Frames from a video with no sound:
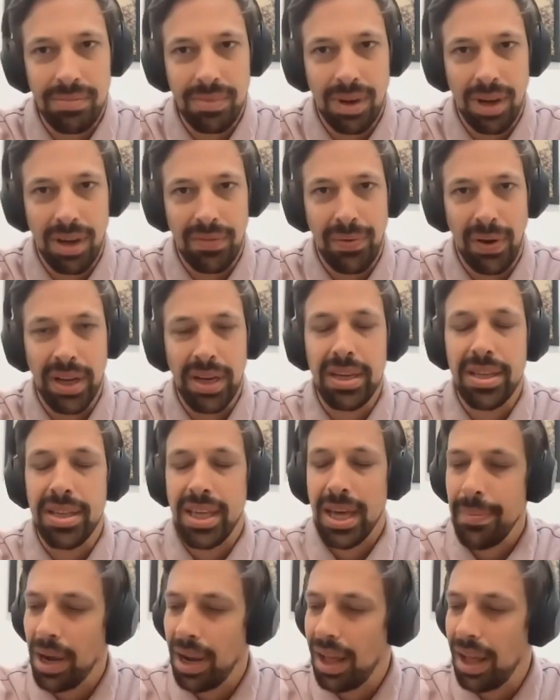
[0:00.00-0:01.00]
I find it
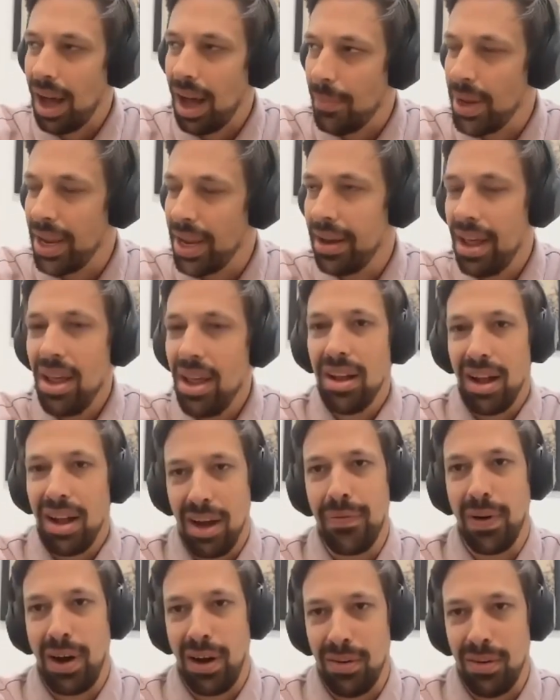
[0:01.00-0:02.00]
similar. I mean,
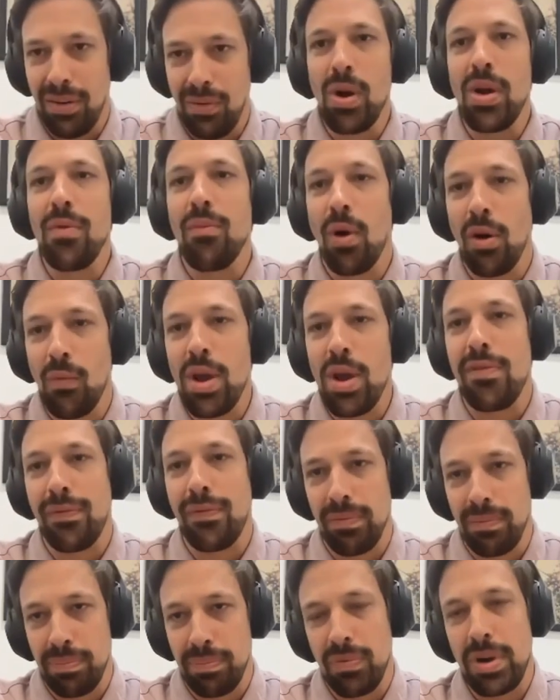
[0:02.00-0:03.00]
we've